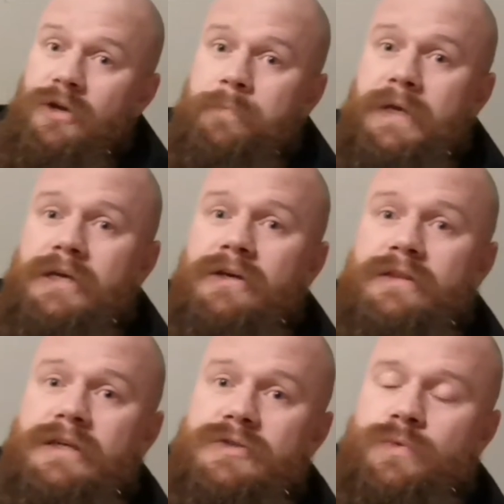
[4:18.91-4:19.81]
could be
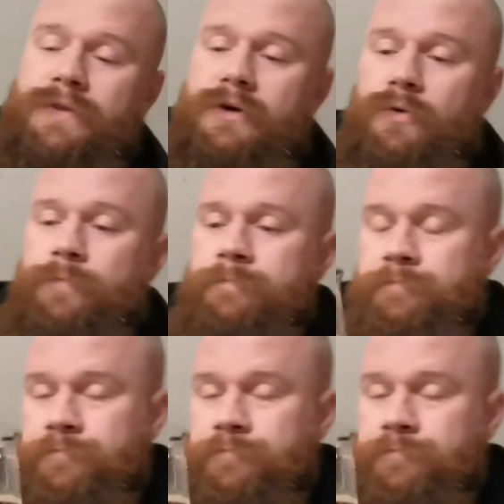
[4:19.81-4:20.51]
good, this one though.